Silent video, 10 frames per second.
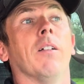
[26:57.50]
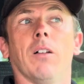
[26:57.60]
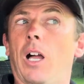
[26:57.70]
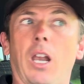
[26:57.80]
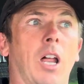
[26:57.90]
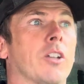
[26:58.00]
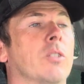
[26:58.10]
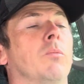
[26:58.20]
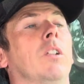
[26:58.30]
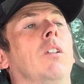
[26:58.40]
A lot of
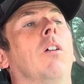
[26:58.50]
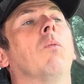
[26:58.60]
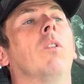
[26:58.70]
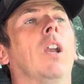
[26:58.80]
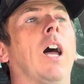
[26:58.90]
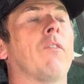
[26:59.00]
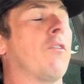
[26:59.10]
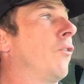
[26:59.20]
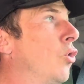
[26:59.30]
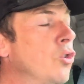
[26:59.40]
them will have a
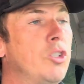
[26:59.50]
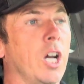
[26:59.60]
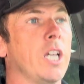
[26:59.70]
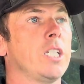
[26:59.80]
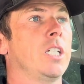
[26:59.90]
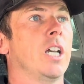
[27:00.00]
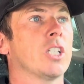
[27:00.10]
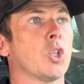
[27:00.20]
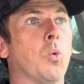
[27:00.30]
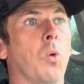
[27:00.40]
good idea as
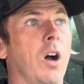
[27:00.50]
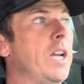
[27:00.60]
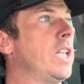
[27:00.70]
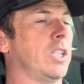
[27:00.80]
to why that's